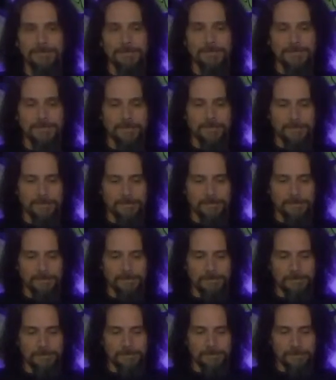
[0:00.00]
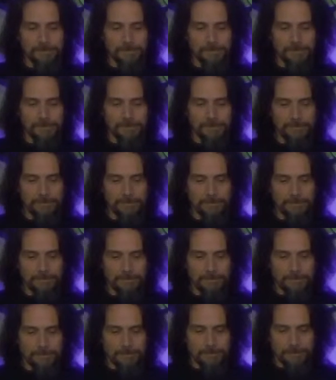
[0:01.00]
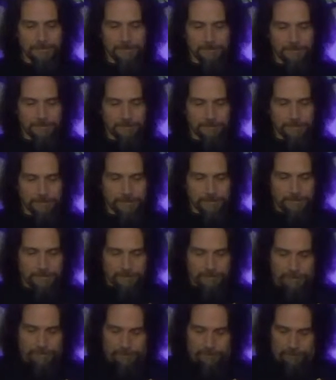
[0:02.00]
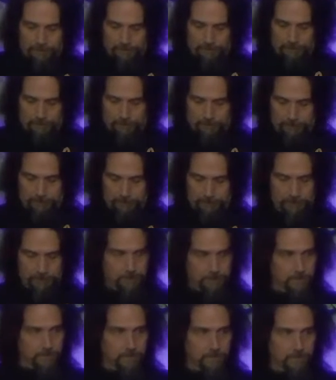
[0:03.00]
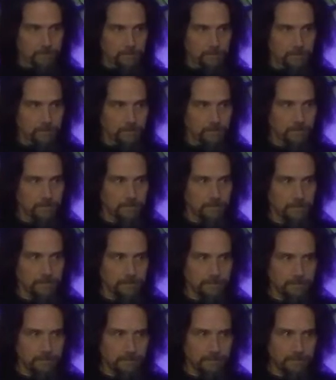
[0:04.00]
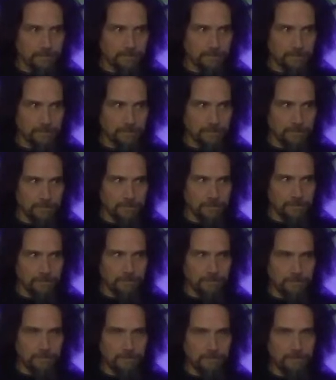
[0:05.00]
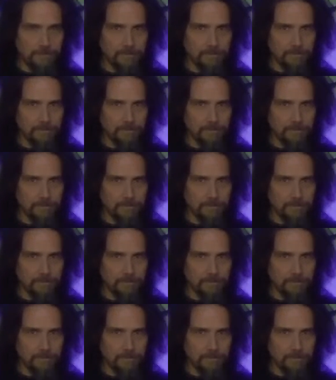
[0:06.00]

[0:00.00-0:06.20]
This person isn't speaking.